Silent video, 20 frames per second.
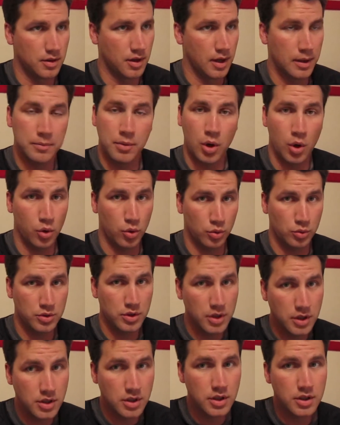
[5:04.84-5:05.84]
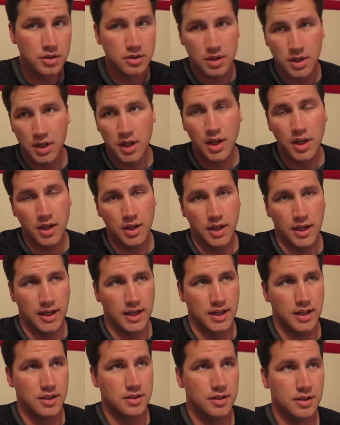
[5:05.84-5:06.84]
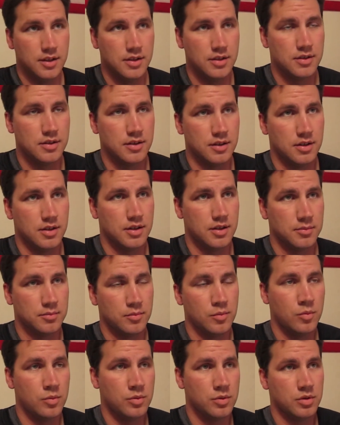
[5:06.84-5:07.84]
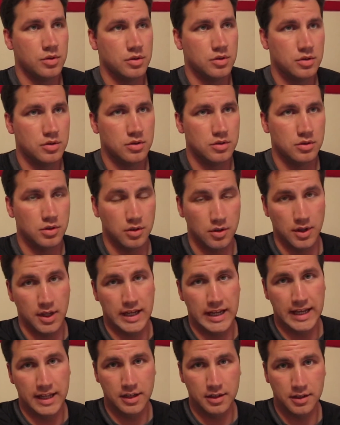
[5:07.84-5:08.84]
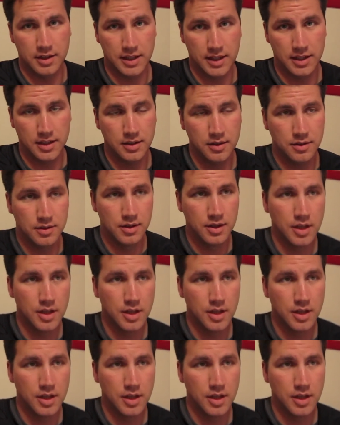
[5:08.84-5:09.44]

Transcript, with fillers: I'm cold and I'm a little lightheaded again.